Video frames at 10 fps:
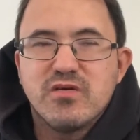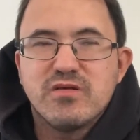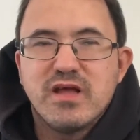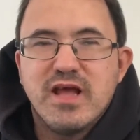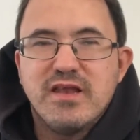
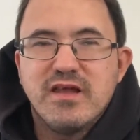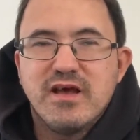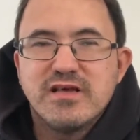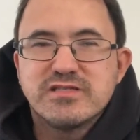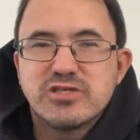
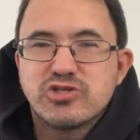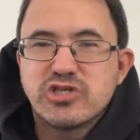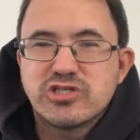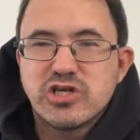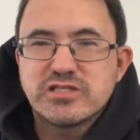and so she
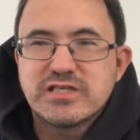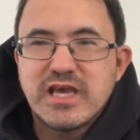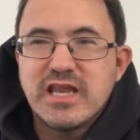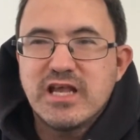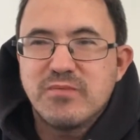starts
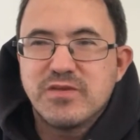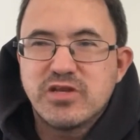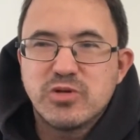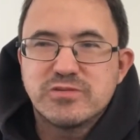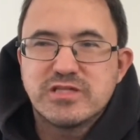getting him to
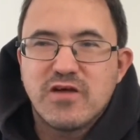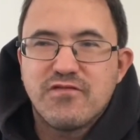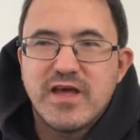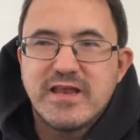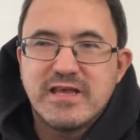do stuff
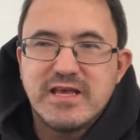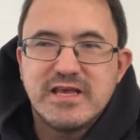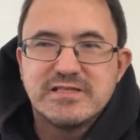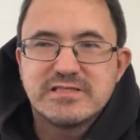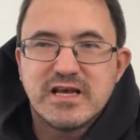that
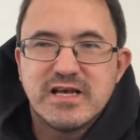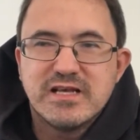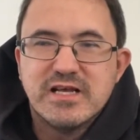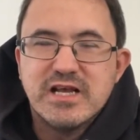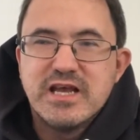he's
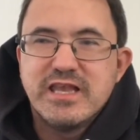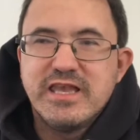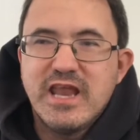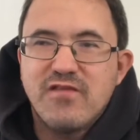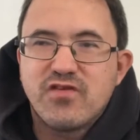
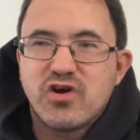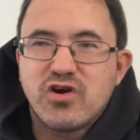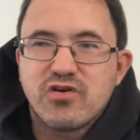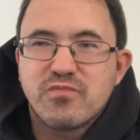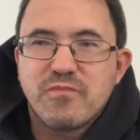
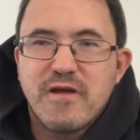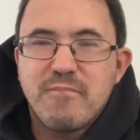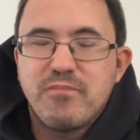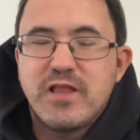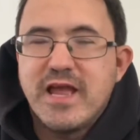never
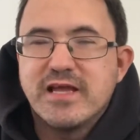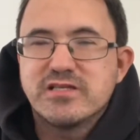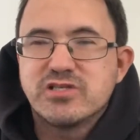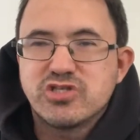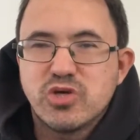planned
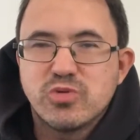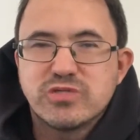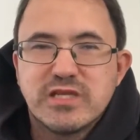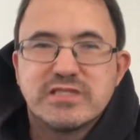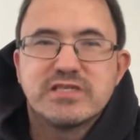to do,
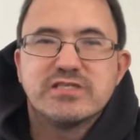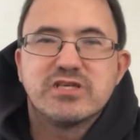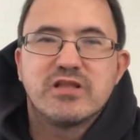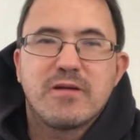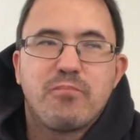sneaks
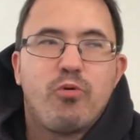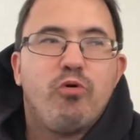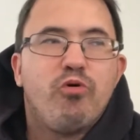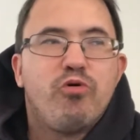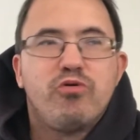into like
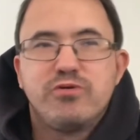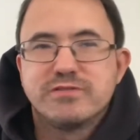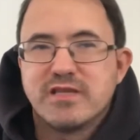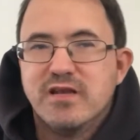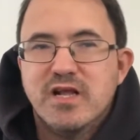
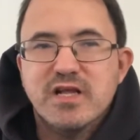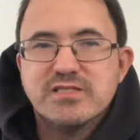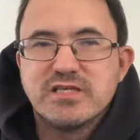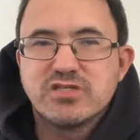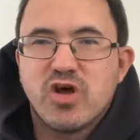pools and
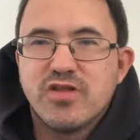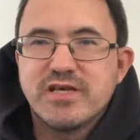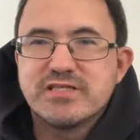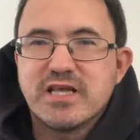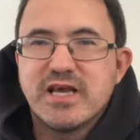does all
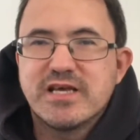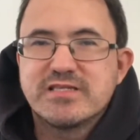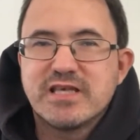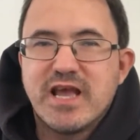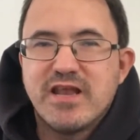these
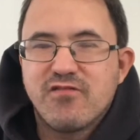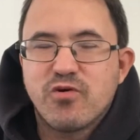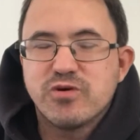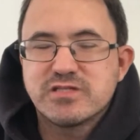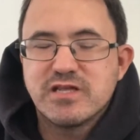things. And of
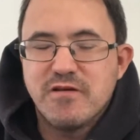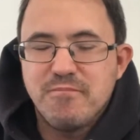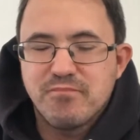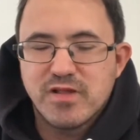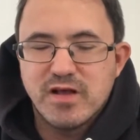course, in
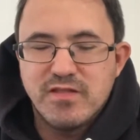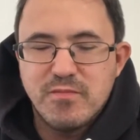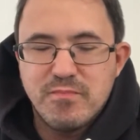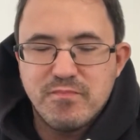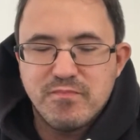
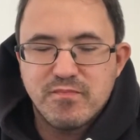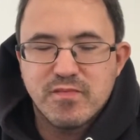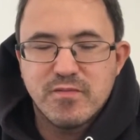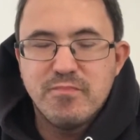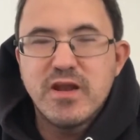the
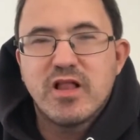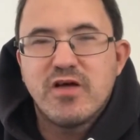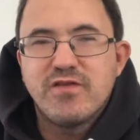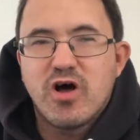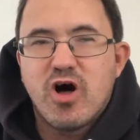middle
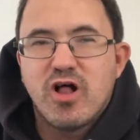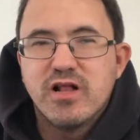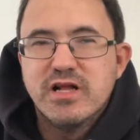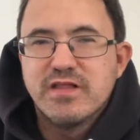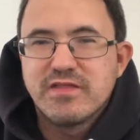of it all,
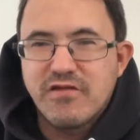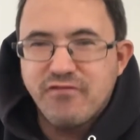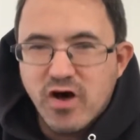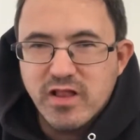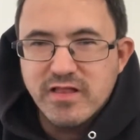they
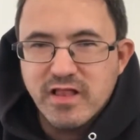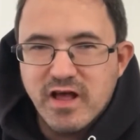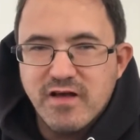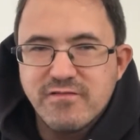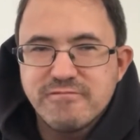fall in
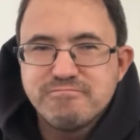love,